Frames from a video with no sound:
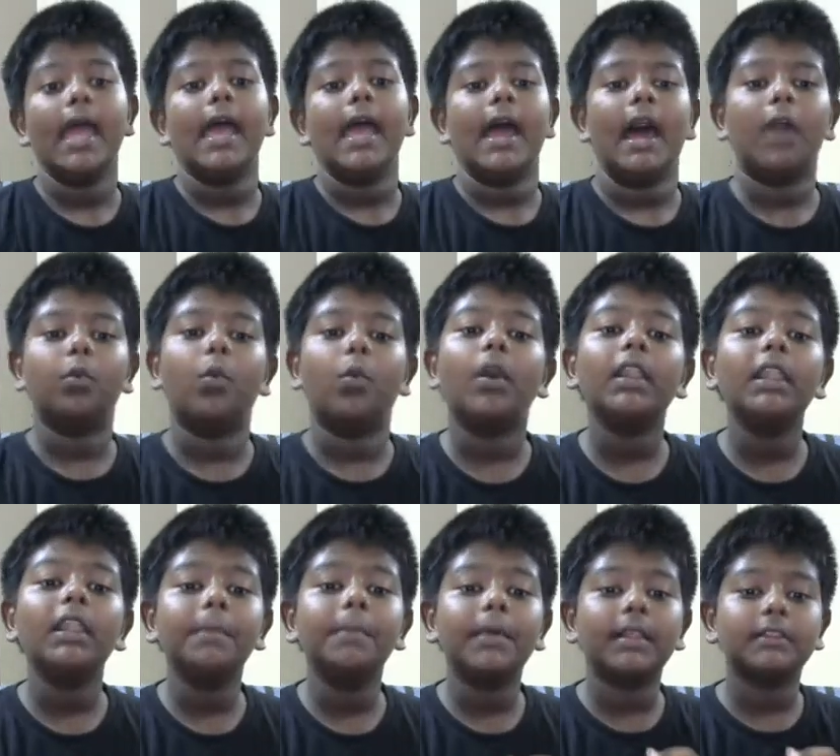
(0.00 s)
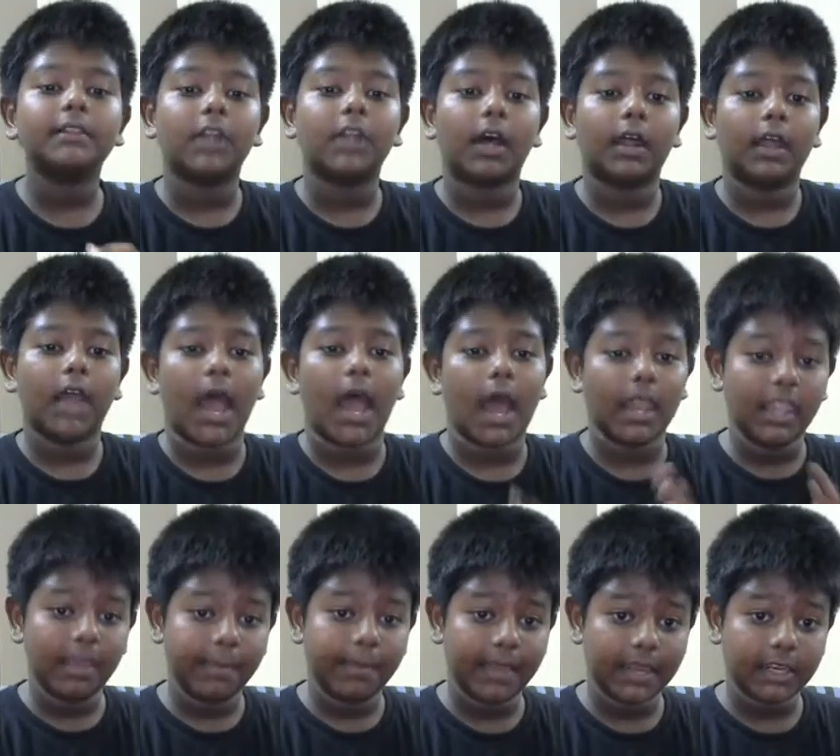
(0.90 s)
and one
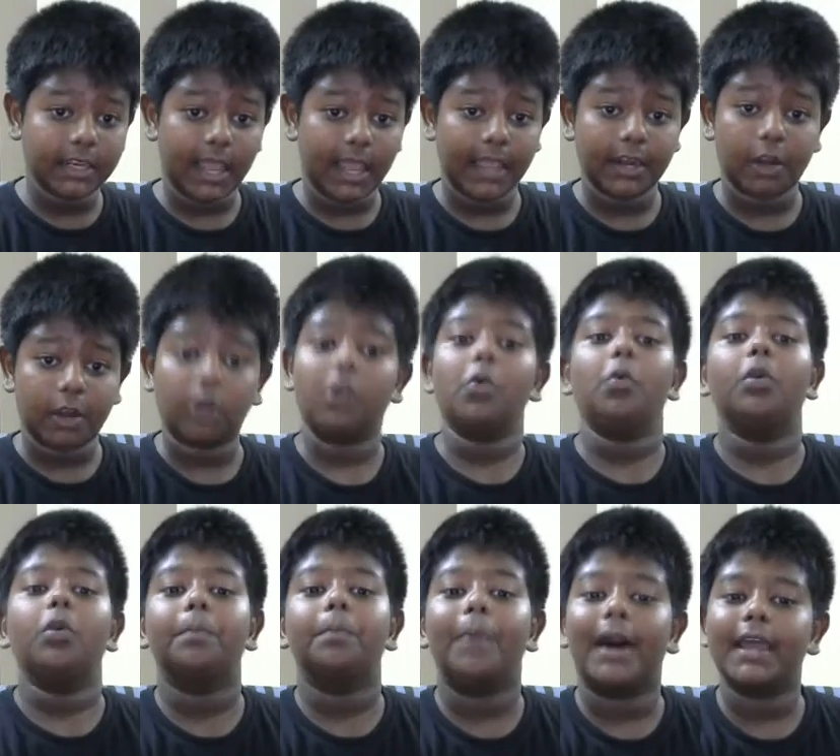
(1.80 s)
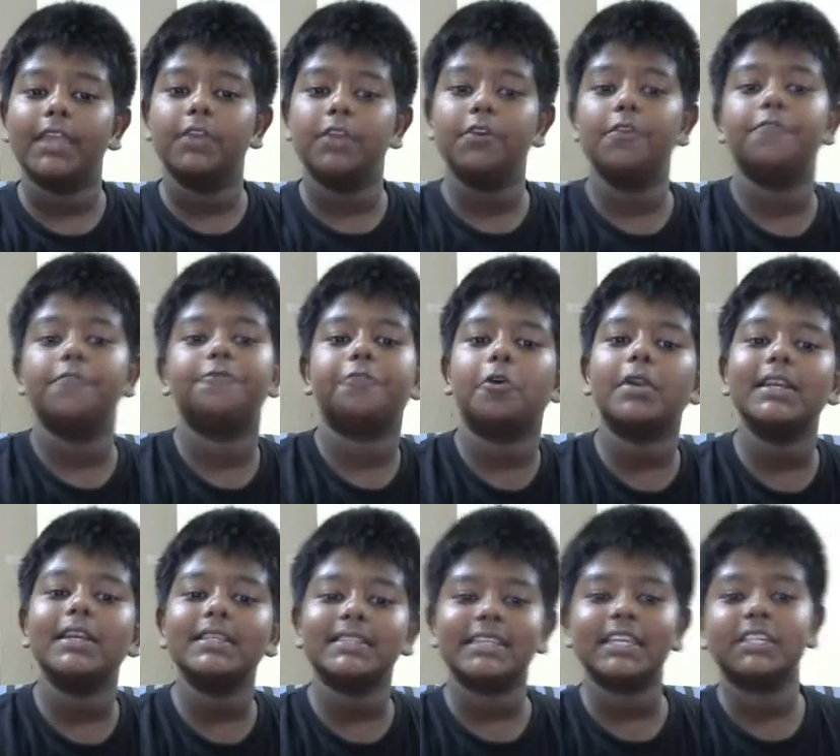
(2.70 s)
Libyan dinar will buy you
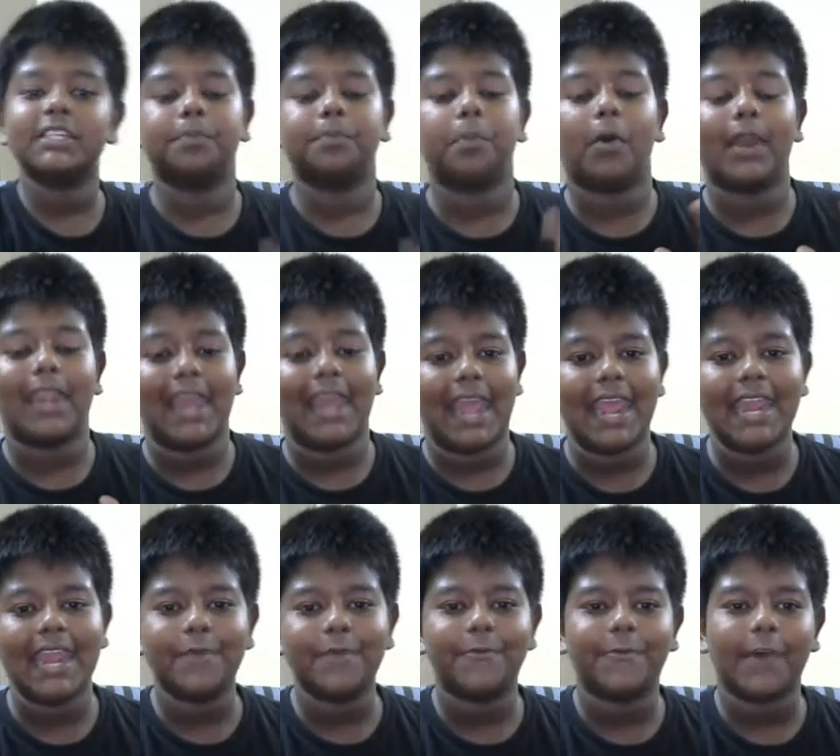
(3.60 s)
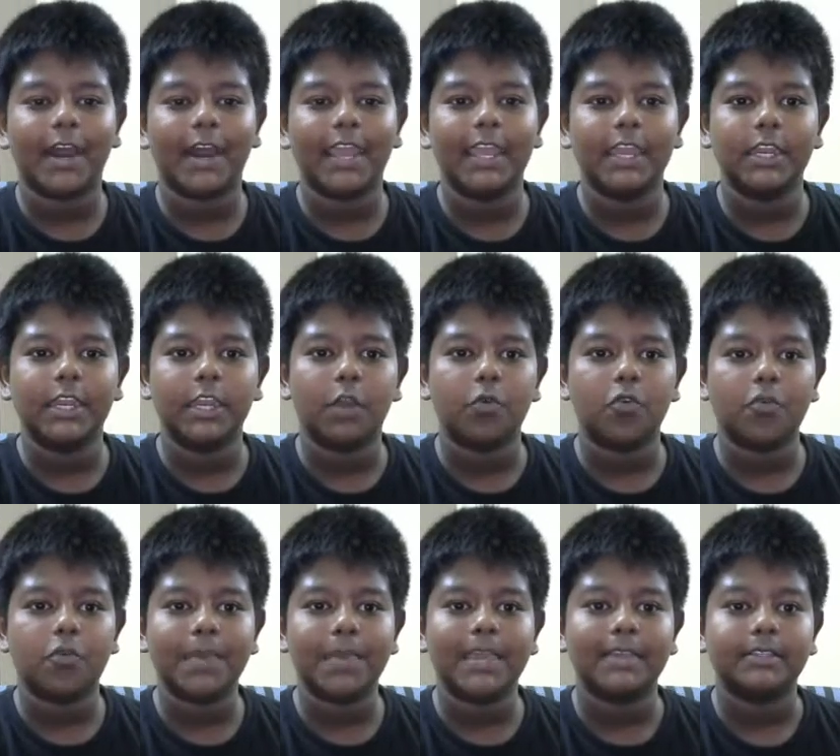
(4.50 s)
46.85 Indian
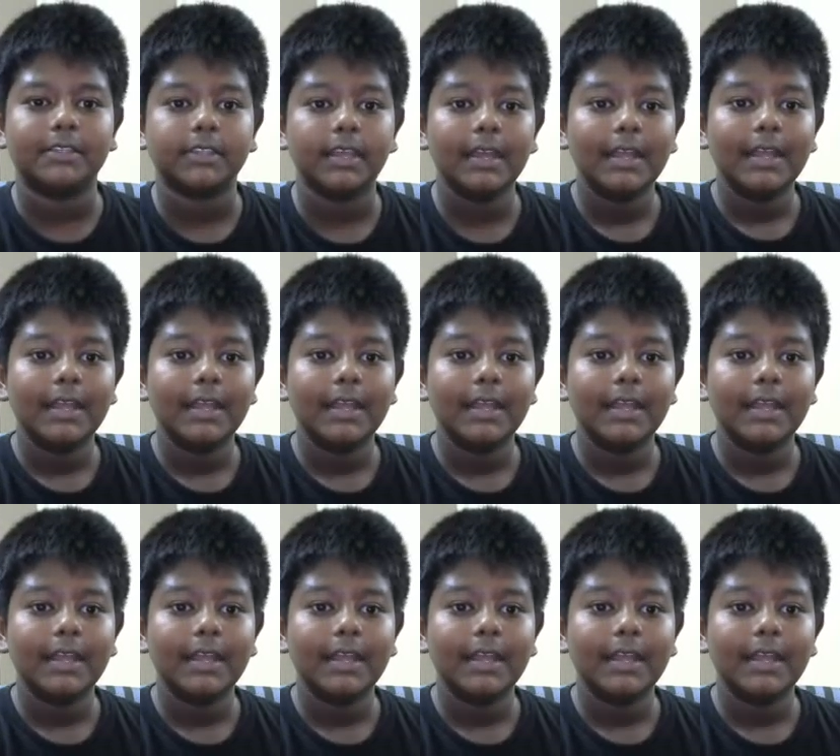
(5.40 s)
rupees.